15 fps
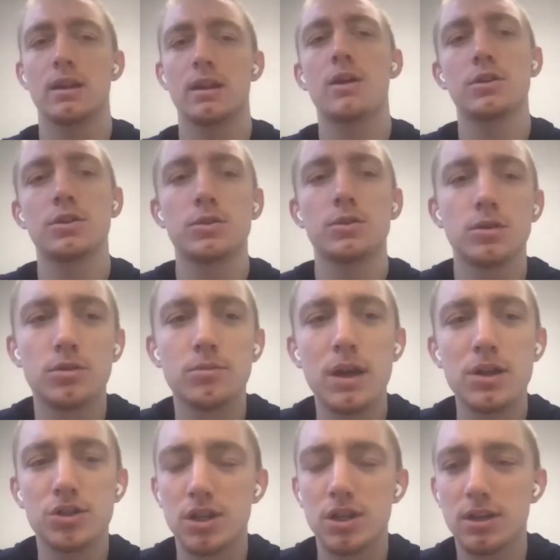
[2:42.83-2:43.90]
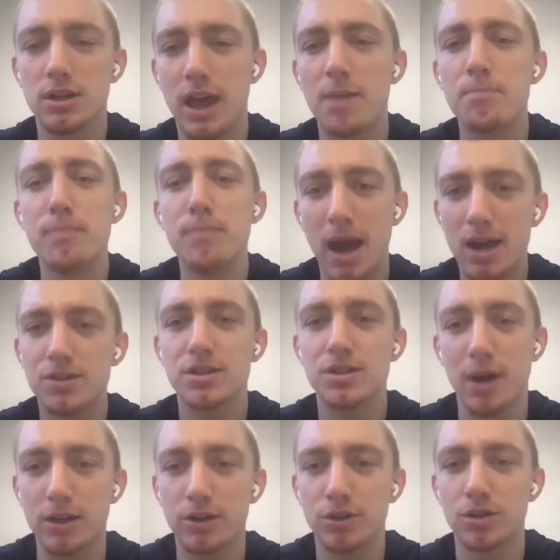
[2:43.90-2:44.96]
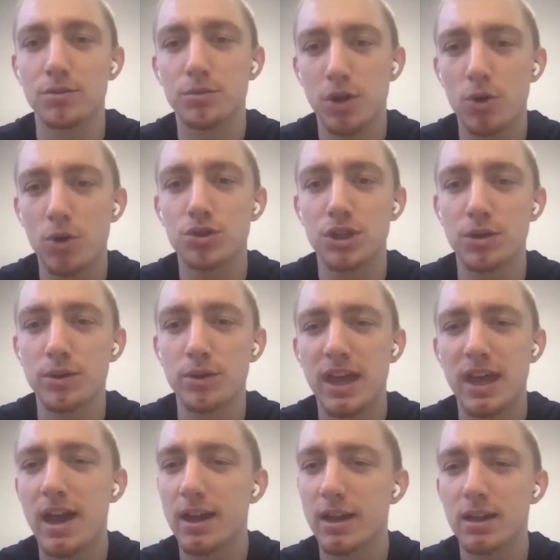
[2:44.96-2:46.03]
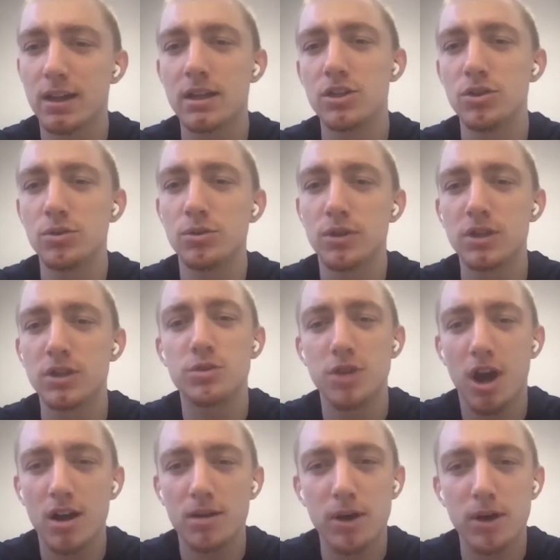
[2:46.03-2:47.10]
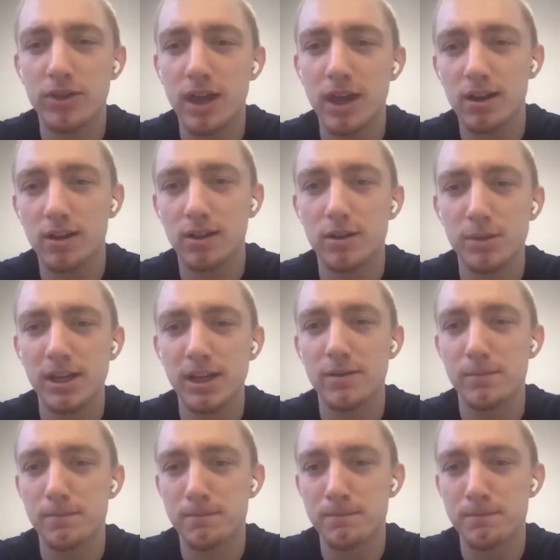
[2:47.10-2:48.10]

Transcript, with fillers: Now you you mentioned that mastermind group coaching with that. Can you can you talk about that a little bit?